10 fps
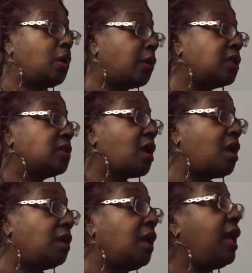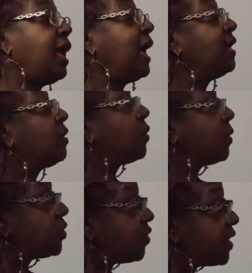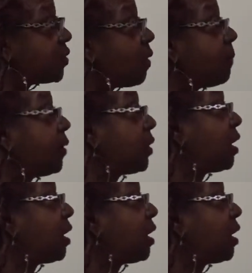cortisol. And the stress hormone